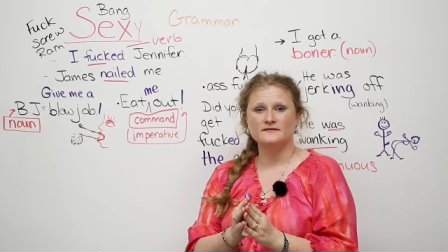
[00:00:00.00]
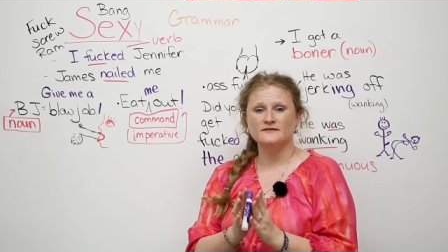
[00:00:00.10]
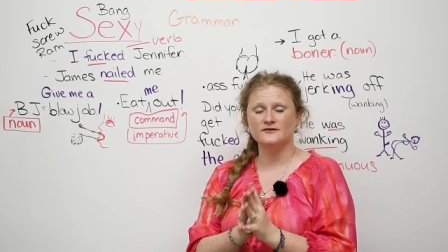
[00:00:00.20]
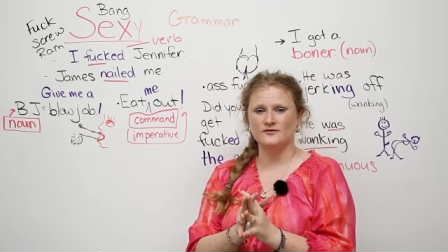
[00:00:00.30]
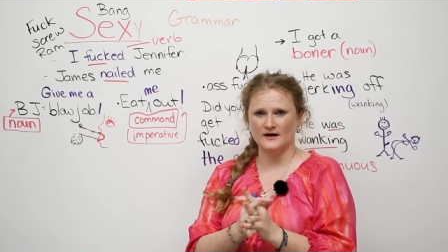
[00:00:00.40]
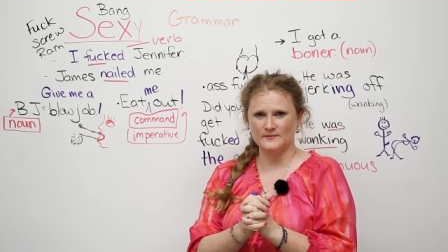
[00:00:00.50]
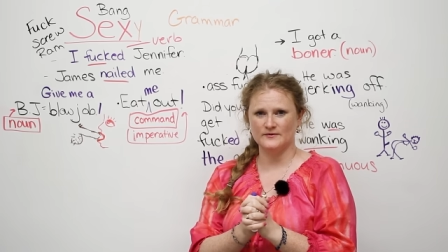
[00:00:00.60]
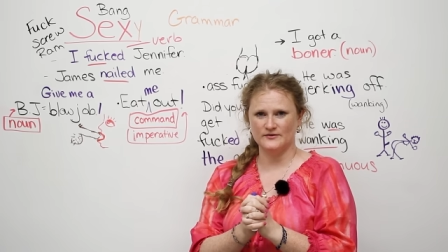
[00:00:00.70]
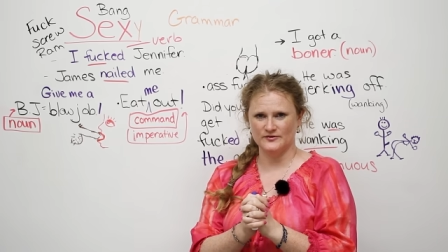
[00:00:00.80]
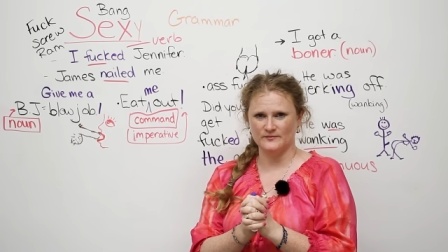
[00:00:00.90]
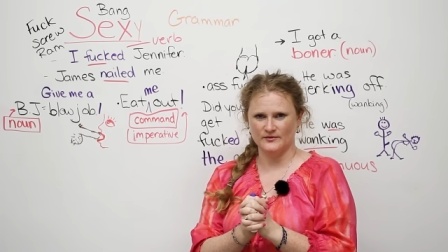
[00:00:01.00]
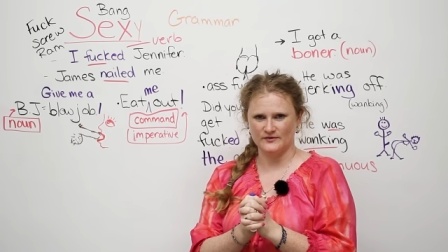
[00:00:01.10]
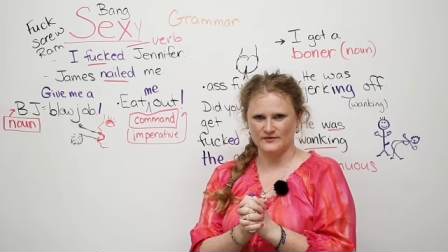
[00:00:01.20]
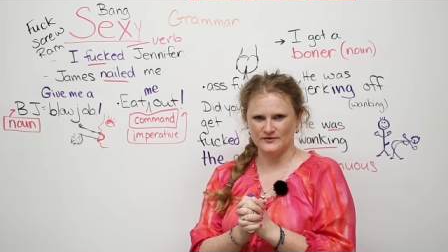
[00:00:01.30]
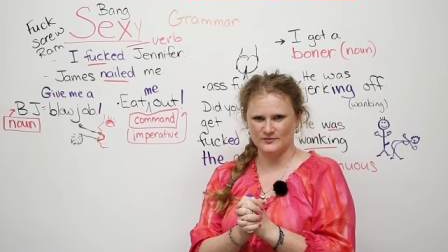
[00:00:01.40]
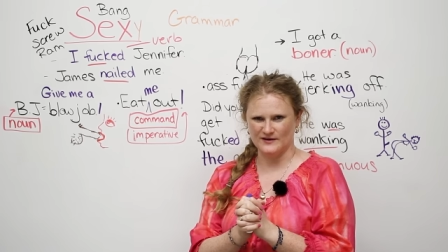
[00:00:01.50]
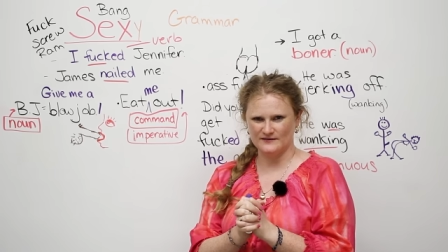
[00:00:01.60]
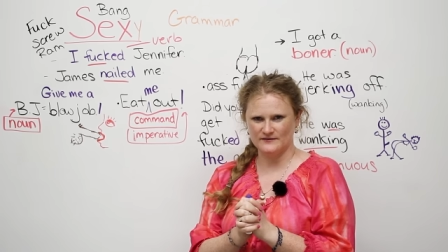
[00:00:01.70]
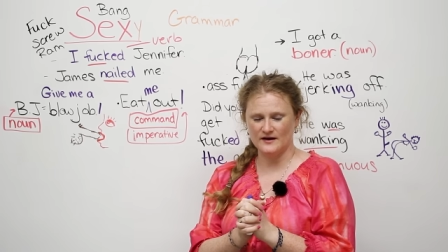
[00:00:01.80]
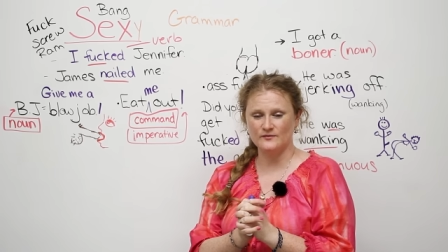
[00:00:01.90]
the grammar is important as
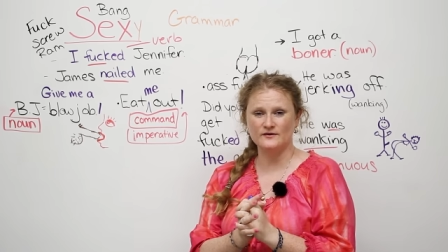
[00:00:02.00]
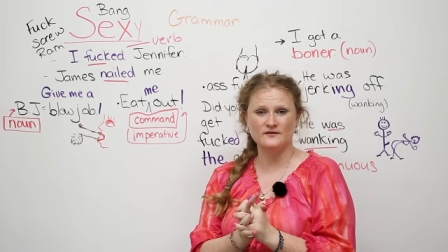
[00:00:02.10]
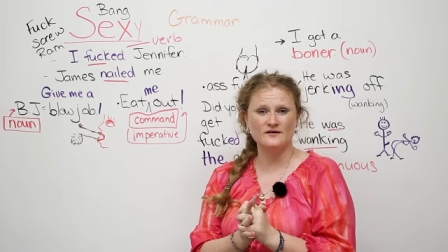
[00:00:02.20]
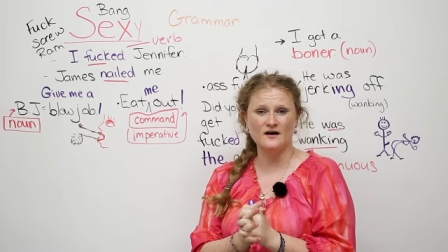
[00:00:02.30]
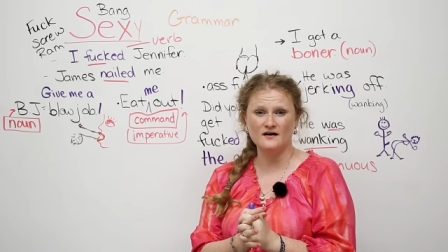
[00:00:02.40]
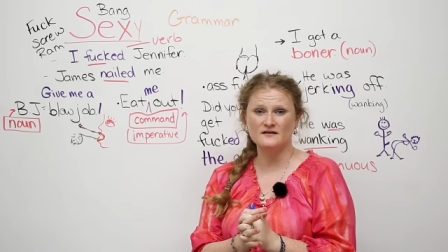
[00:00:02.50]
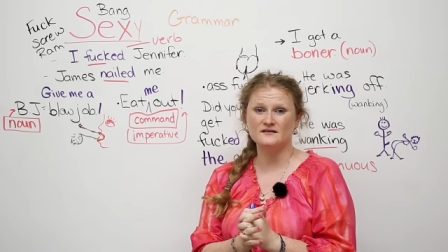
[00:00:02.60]
well. I would not